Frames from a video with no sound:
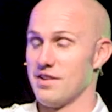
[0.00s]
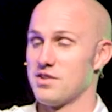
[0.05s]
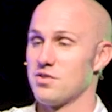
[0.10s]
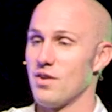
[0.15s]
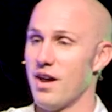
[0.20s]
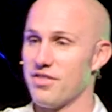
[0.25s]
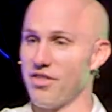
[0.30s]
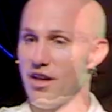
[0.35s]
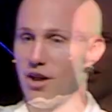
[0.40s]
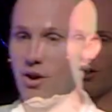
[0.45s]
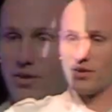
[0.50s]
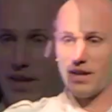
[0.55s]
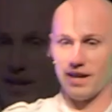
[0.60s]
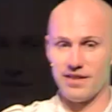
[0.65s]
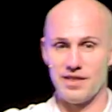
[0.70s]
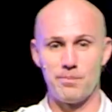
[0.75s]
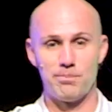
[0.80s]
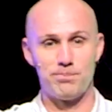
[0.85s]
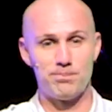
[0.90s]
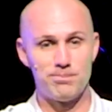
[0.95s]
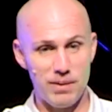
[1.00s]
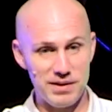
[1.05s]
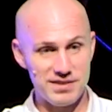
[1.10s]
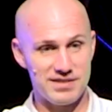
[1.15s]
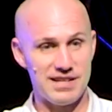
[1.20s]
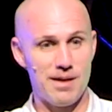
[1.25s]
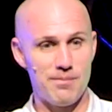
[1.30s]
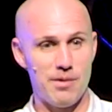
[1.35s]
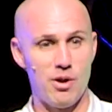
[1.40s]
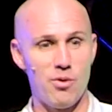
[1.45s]
And so I thought, okay, they
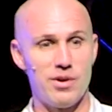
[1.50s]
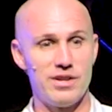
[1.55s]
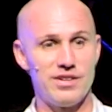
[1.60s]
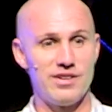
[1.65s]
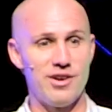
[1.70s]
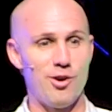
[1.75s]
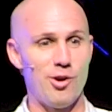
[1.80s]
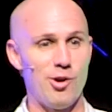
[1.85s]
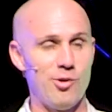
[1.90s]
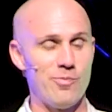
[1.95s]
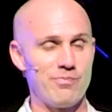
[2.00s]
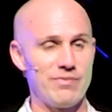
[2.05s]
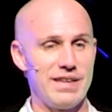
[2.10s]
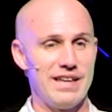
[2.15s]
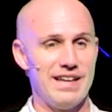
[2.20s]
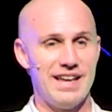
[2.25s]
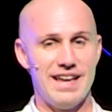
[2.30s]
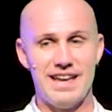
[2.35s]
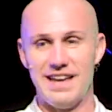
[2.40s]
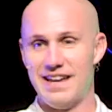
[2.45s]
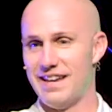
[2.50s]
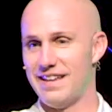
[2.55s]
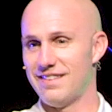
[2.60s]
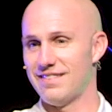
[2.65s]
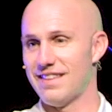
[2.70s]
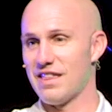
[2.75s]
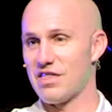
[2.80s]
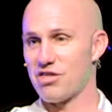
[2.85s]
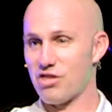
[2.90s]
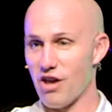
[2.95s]
busted out my window,
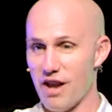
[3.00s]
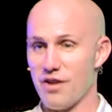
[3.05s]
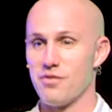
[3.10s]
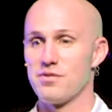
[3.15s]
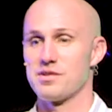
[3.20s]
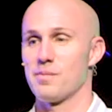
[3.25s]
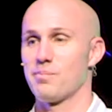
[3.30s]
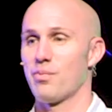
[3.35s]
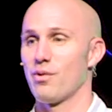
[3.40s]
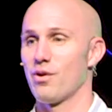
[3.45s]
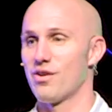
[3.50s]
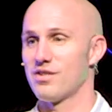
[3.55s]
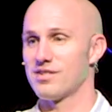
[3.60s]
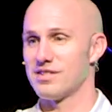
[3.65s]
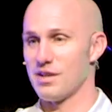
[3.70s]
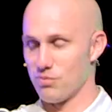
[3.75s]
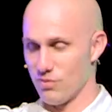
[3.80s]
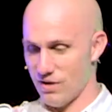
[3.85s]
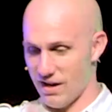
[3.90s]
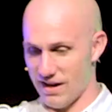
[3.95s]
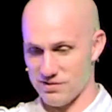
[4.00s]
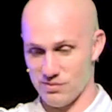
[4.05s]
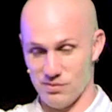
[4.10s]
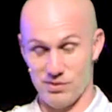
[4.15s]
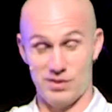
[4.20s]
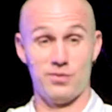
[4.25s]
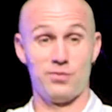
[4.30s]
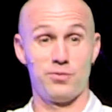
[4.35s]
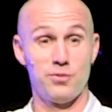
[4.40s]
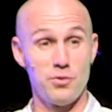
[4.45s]
and they thought it was a purse. They realized it
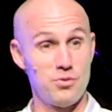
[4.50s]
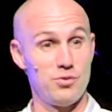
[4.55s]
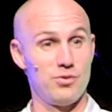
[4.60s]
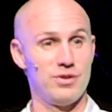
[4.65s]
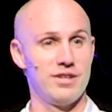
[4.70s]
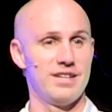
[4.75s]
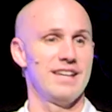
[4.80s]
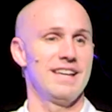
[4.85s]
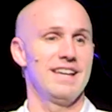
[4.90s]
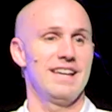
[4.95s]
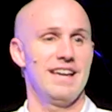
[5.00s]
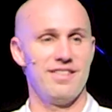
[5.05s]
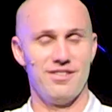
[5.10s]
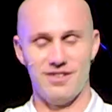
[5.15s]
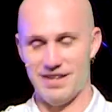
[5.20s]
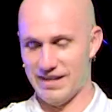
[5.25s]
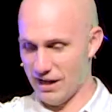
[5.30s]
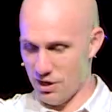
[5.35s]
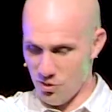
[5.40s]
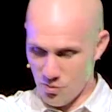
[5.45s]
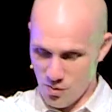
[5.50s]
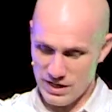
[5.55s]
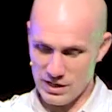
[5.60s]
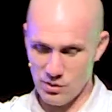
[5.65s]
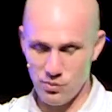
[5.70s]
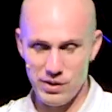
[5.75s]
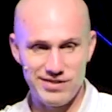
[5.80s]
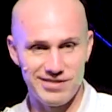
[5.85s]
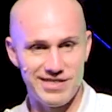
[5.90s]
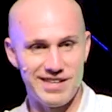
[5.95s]
was food, and they're like, I don't want any
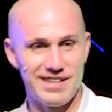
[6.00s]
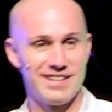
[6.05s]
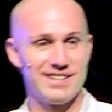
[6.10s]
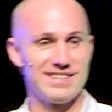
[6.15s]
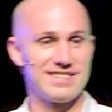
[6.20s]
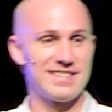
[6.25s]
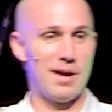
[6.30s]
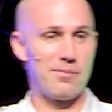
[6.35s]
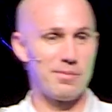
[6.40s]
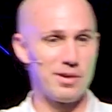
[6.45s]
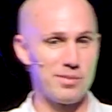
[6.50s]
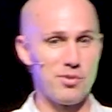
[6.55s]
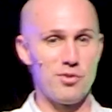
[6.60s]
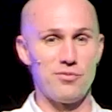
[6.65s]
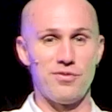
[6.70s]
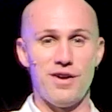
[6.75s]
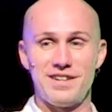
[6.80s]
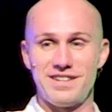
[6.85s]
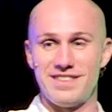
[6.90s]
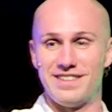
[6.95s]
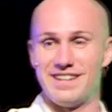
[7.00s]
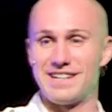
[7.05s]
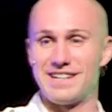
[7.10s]
wheat thins. I'm going to move on to the